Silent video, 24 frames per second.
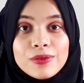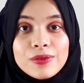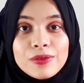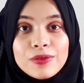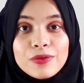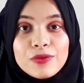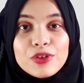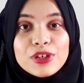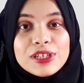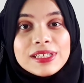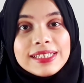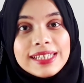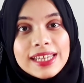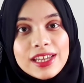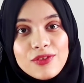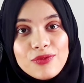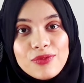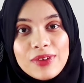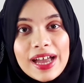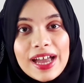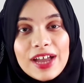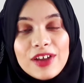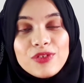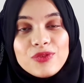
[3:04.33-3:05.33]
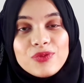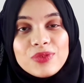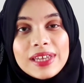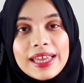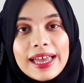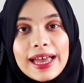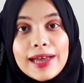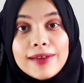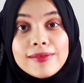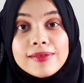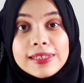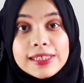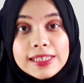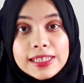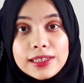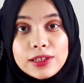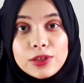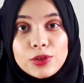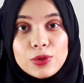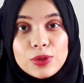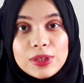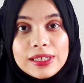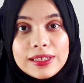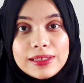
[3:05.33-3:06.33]
For day 5, we have
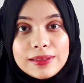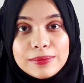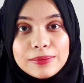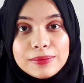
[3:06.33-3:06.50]
scenery.